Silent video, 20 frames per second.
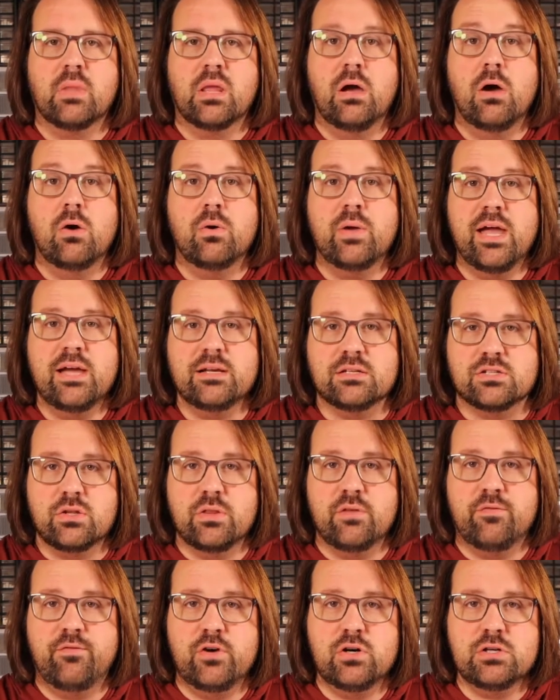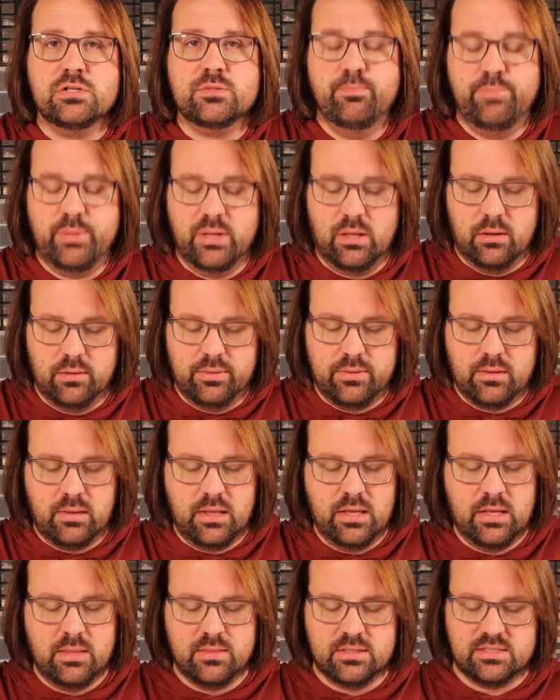Okay, so the first build
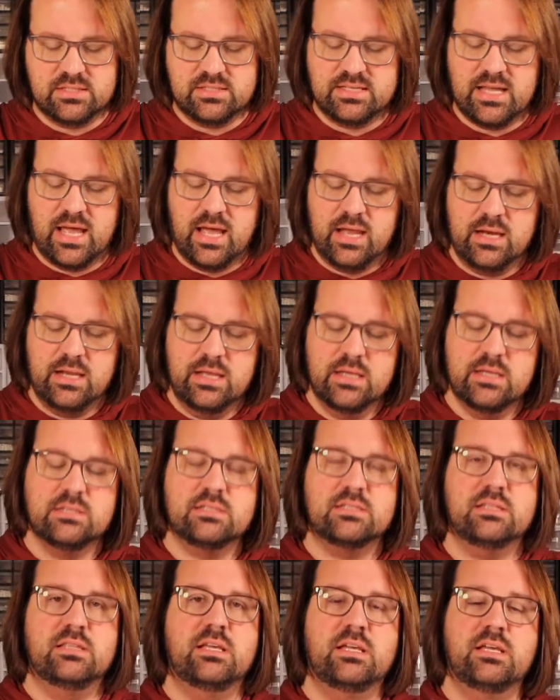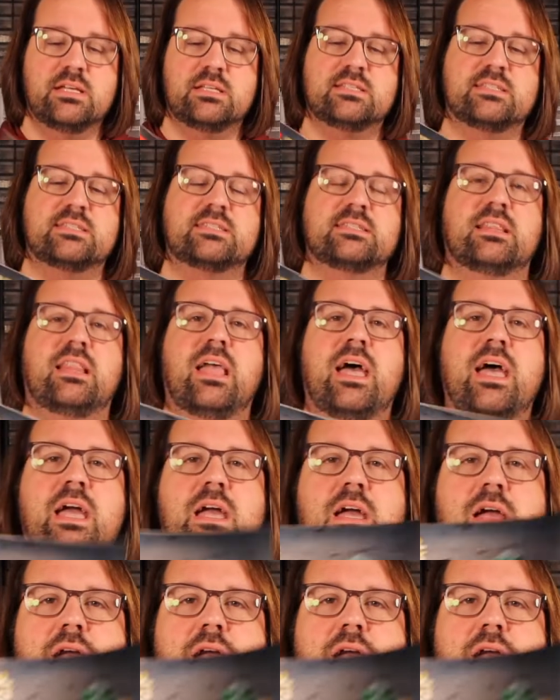in the set is the sleigh.